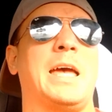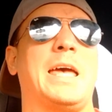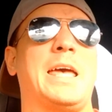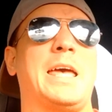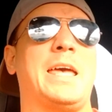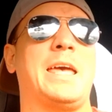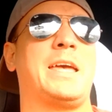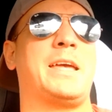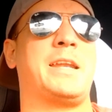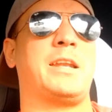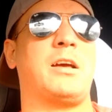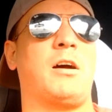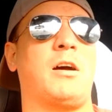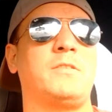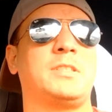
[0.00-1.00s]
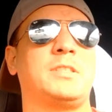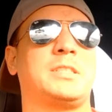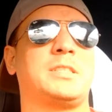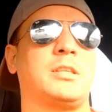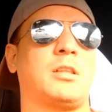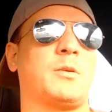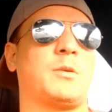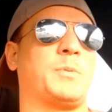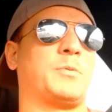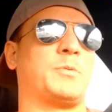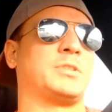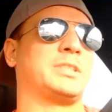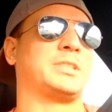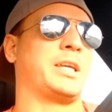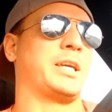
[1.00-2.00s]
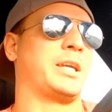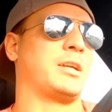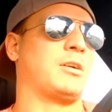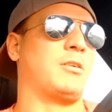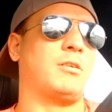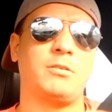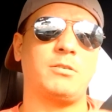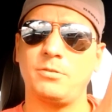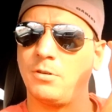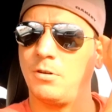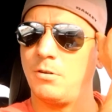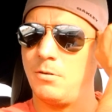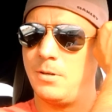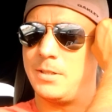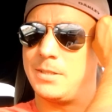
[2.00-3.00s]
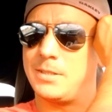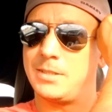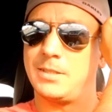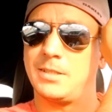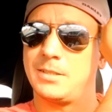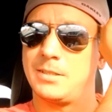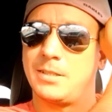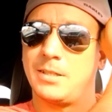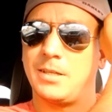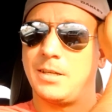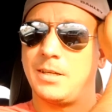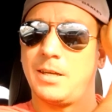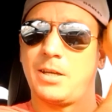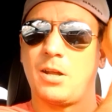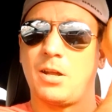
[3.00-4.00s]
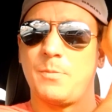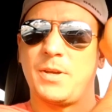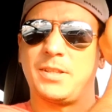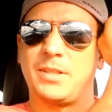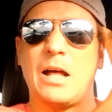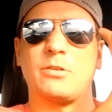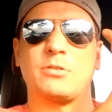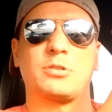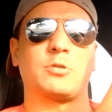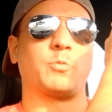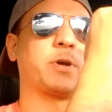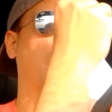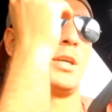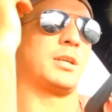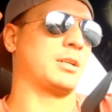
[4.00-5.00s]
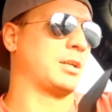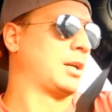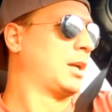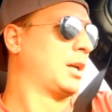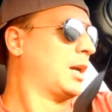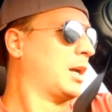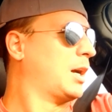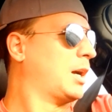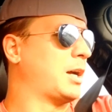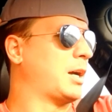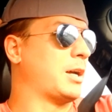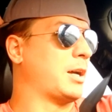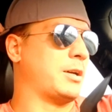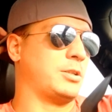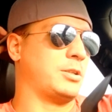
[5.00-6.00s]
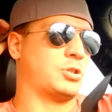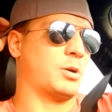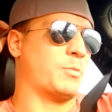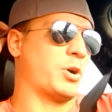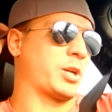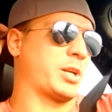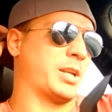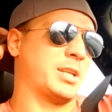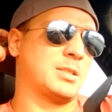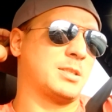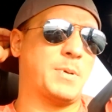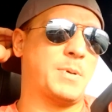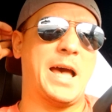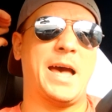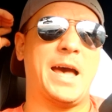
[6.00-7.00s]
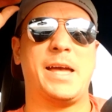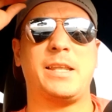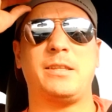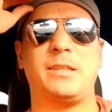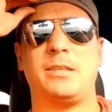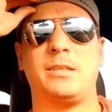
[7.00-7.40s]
And obviously, a lot of people are saying, "Oh, it's an economic downswing. Job market is bad.